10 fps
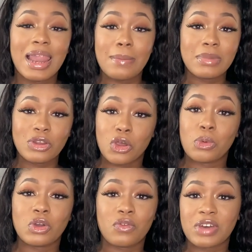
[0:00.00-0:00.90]
let me know
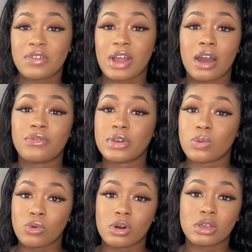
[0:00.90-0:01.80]
what your favorite outfit
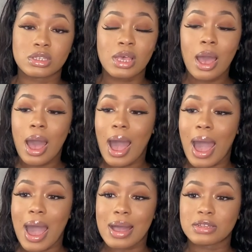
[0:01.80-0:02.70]
was,
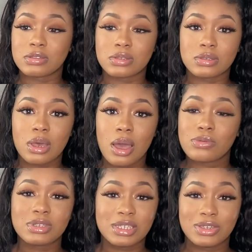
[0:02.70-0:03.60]
and I
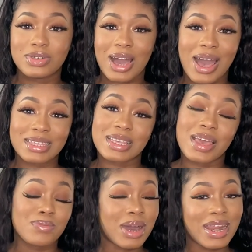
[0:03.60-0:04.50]
will see you guys
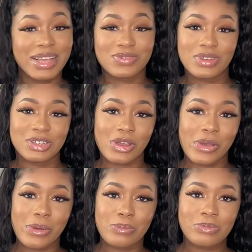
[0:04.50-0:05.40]
in my next
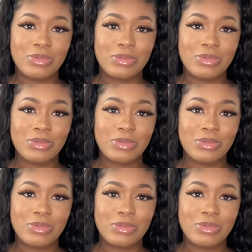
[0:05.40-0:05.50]
video.